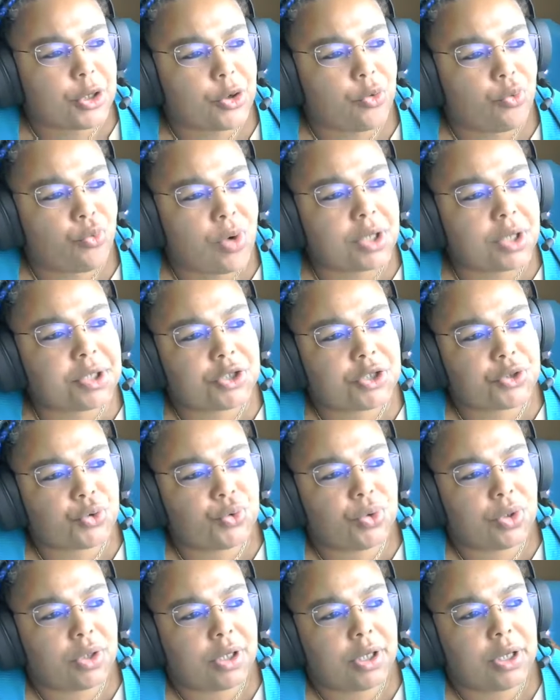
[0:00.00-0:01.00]
wanted
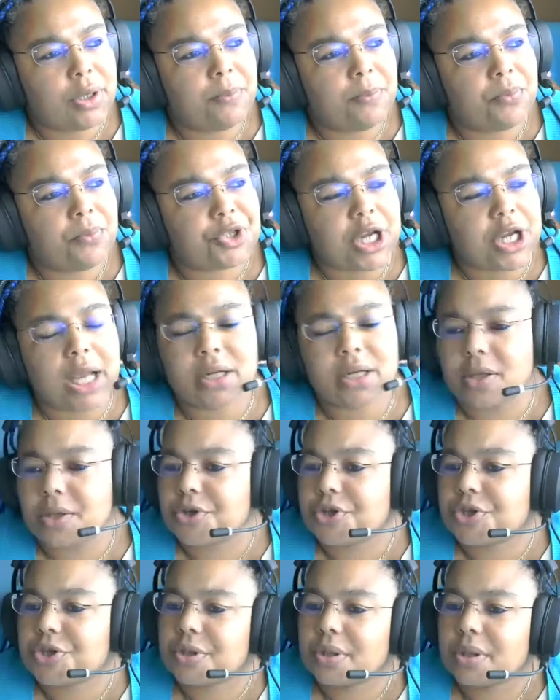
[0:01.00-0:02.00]
to
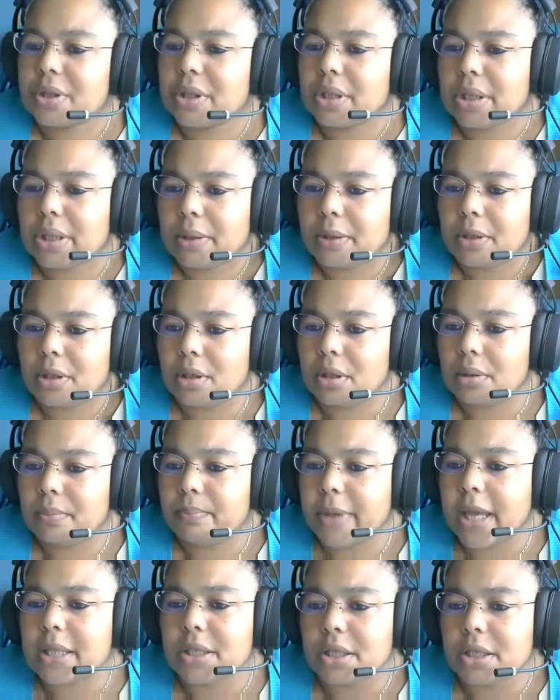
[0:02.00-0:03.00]
challenge
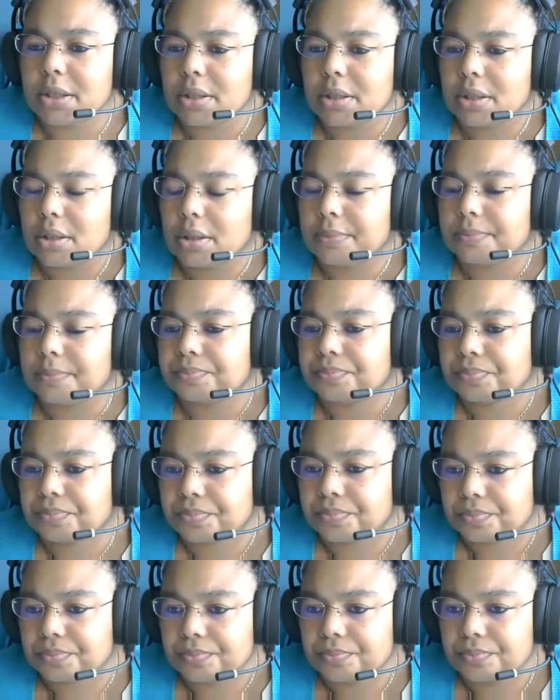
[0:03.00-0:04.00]
mainly,
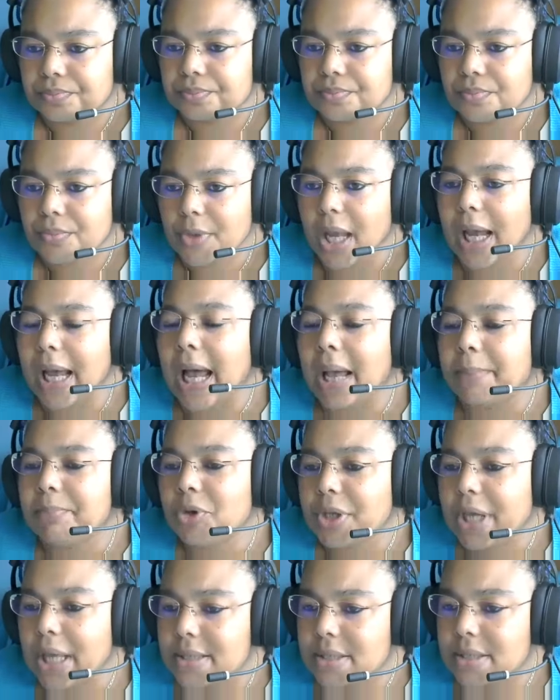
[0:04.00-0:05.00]
I'm
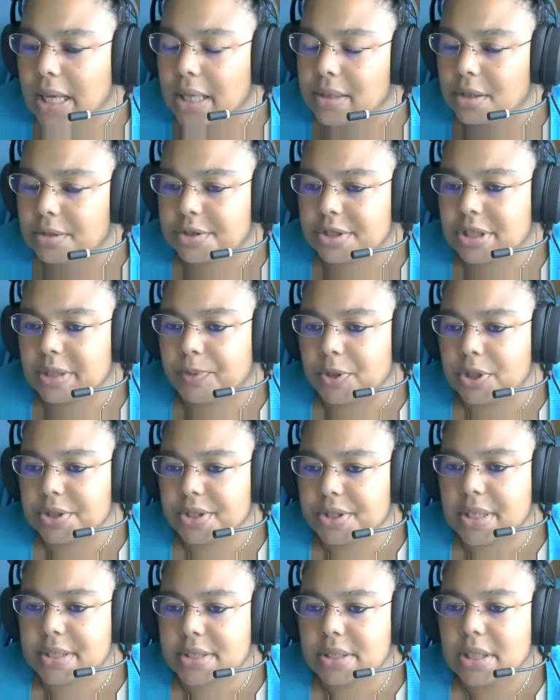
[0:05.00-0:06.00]
against identity
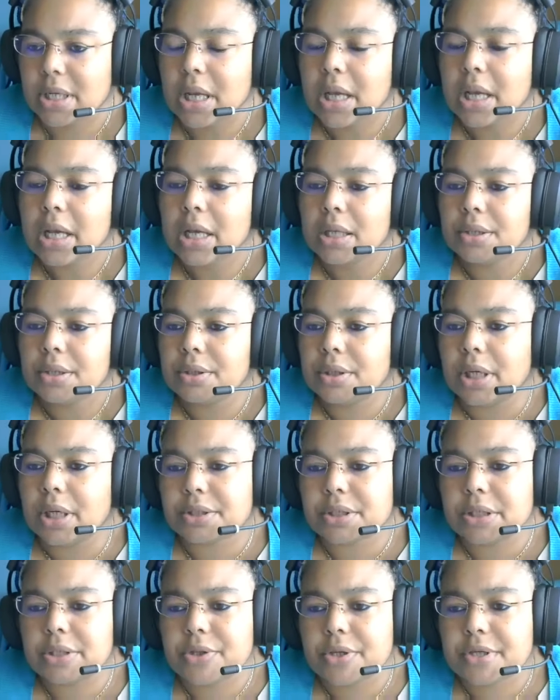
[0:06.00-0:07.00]
politics,
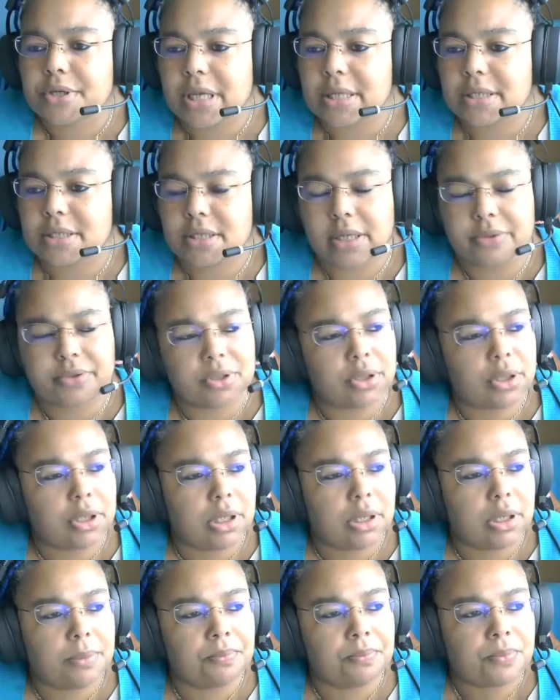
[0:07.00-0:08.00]
not in the sense that
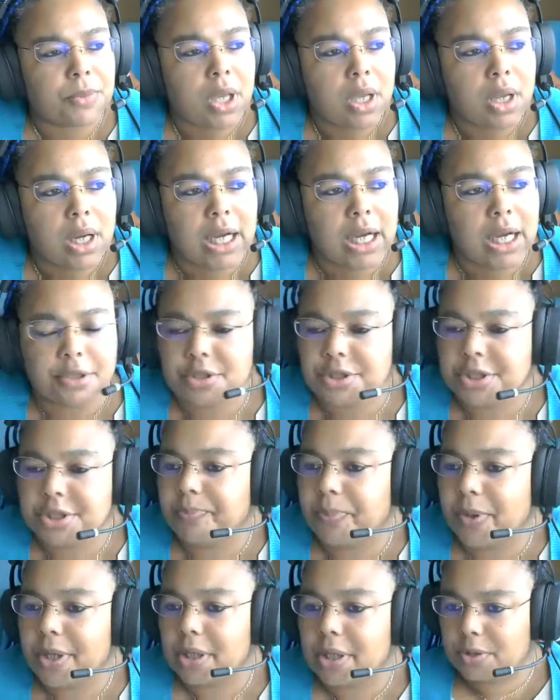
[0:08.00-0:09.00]

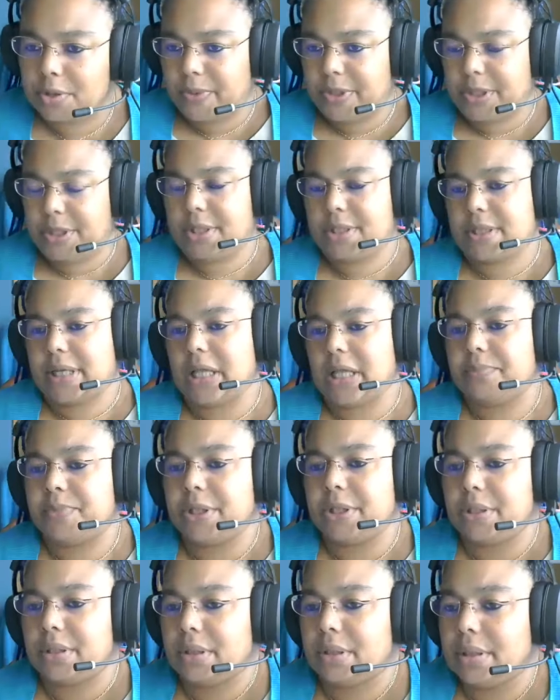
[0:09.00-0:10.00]
identity politics can
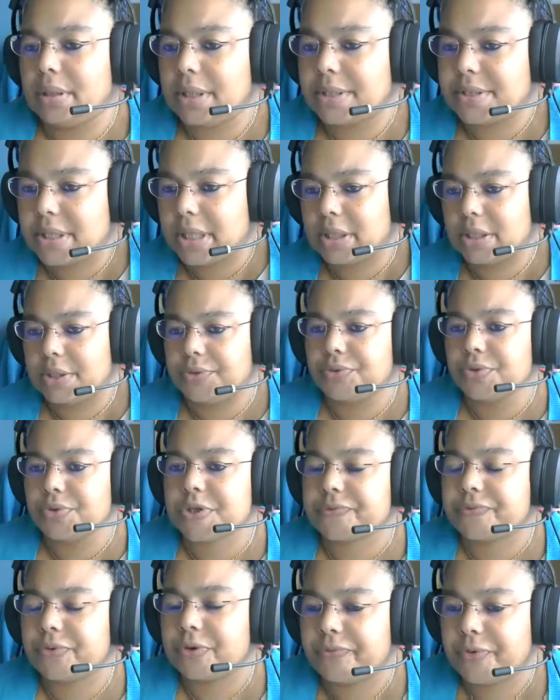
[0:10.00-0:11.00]
be necessarily
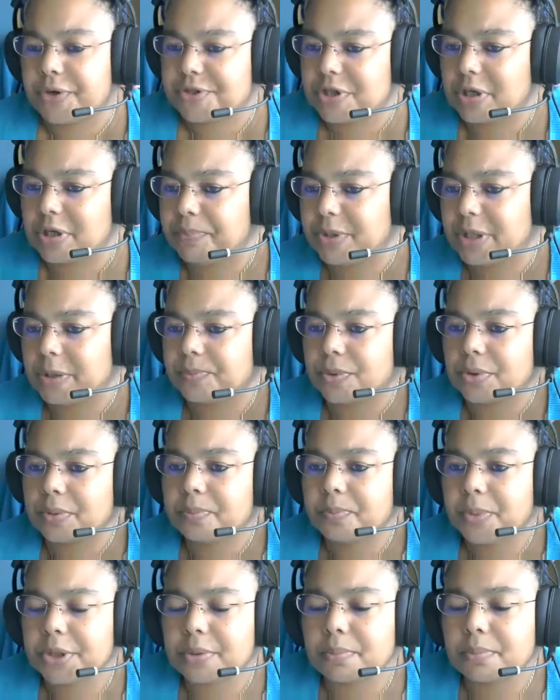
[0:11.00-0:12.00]
useful for some people,
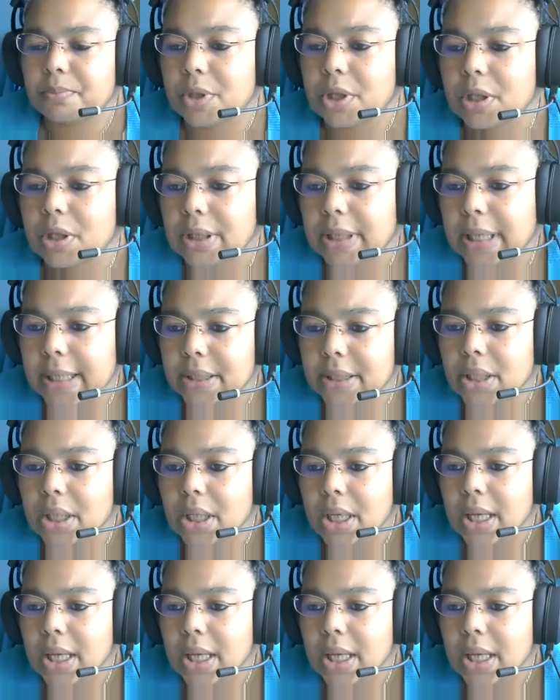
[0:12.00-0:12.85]
but more like